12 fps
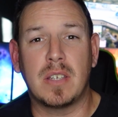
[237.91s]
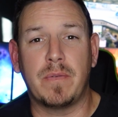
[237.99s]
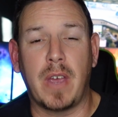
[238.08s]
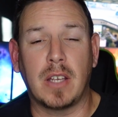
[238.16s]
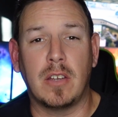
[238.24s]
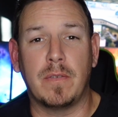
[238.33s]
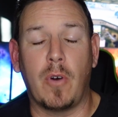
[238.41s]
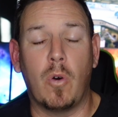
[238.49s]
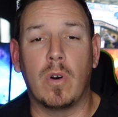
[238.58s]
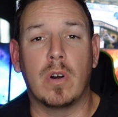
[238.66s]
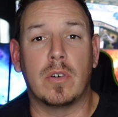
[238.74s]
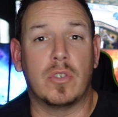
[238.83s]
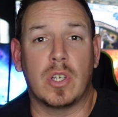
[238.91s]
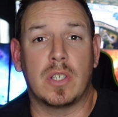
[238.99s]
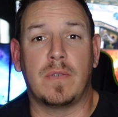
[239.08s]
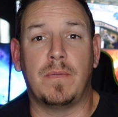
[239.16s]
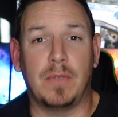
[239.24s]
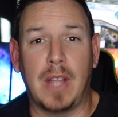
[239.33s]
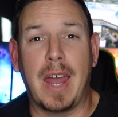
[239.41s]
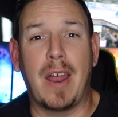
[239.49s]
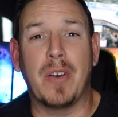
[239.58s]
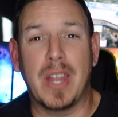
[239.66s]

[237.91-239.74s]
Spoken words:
effective, or just flat-out